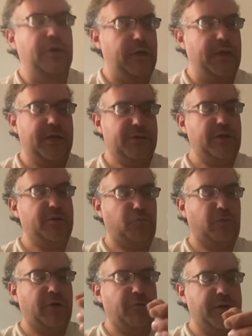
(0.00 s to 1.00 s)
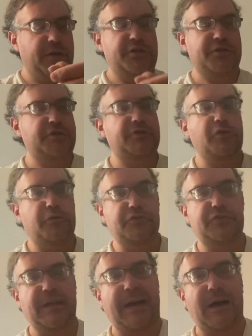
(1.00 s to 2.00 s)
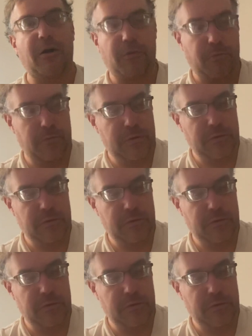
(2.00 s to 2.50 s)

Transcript: it, it really just goes to how